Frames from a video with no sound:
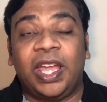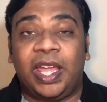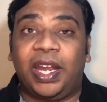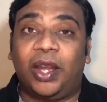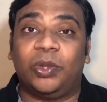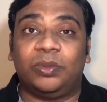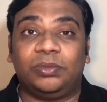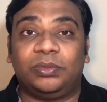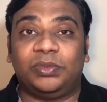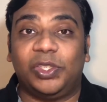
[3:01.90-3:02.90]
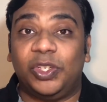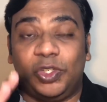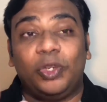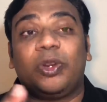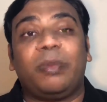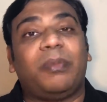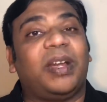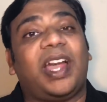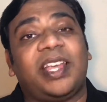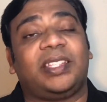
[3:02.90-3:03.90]
Now, do remember,
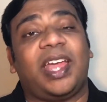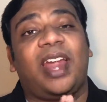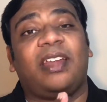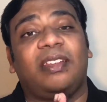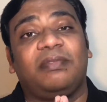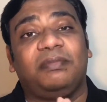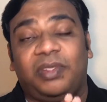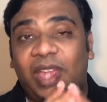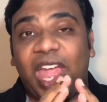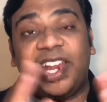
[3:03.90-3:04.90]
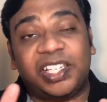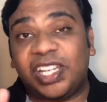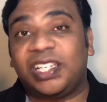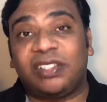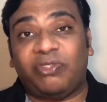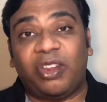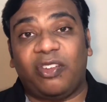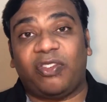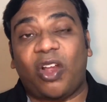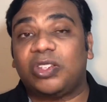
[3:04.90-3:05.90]
guys, that NHS is free
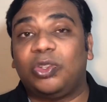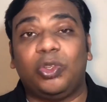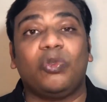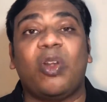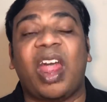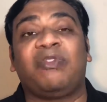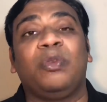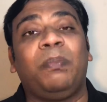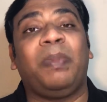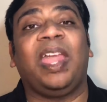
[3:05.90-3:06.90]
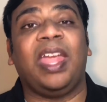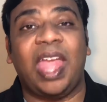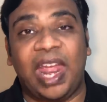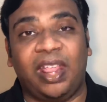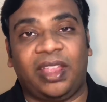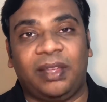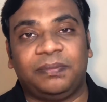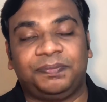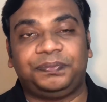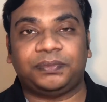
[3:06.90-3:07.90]
of cost, so you don't have to pay anything.
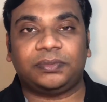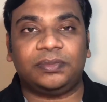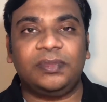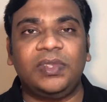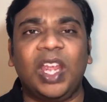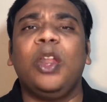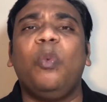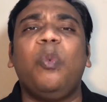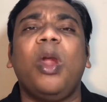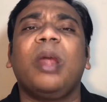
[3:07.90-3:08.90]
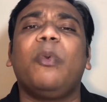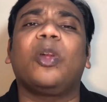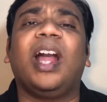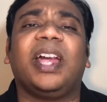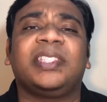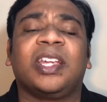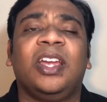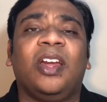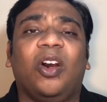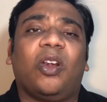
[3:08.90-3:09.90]
Now, what about guys
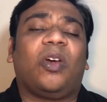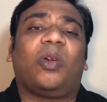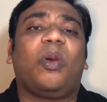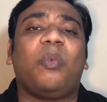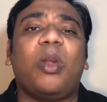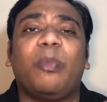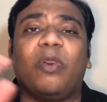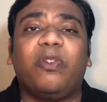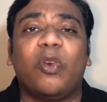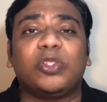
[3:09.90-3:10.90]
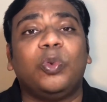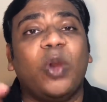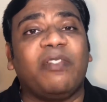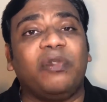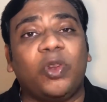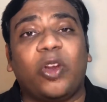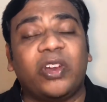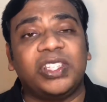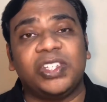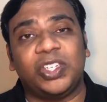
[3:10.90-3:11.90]
or what about folks who have not
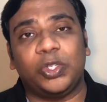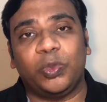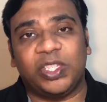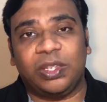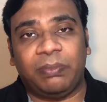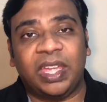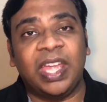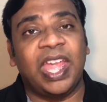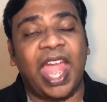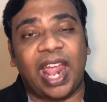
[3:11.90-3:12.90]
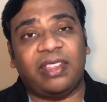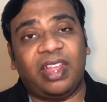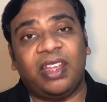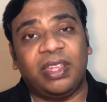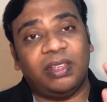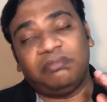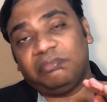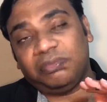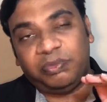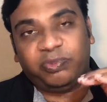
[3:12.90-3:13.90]
registered to a GP and they
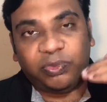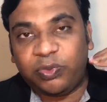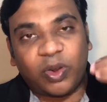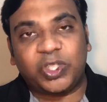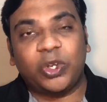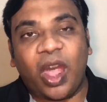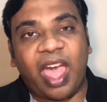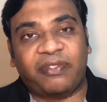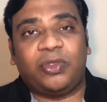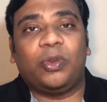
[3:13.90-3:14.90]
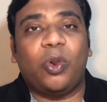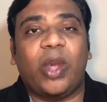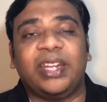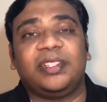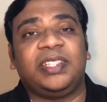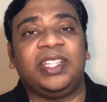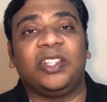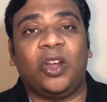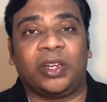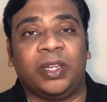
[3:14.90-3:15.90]
for sure have to go and see the
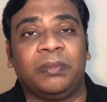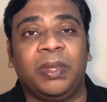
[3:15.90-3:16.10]
doctor?